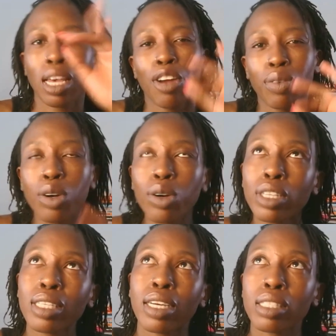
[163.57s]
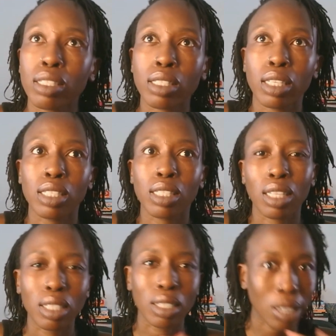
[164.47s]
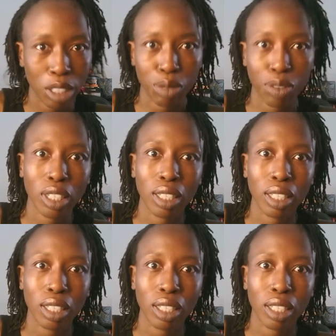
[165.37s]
Root cause analysis is the detective work.